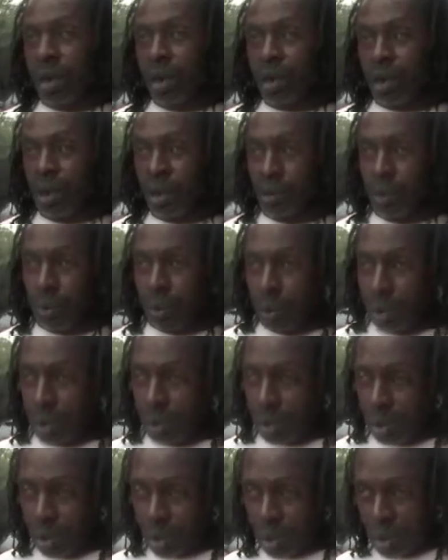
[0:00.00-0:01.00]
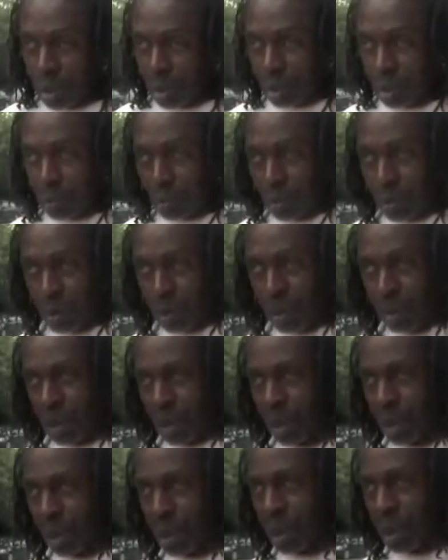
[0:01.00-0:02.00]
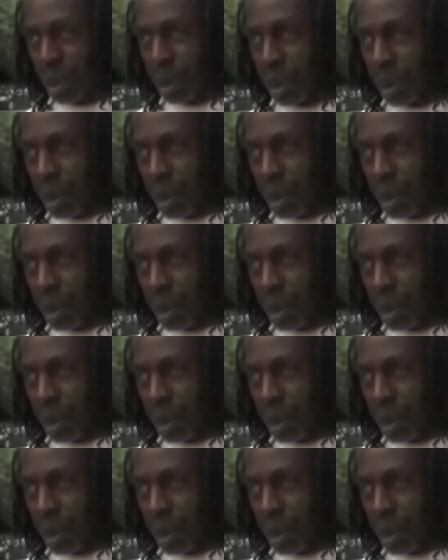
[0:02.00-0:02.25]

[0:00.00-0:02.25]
super ego, as Sigma Freud says.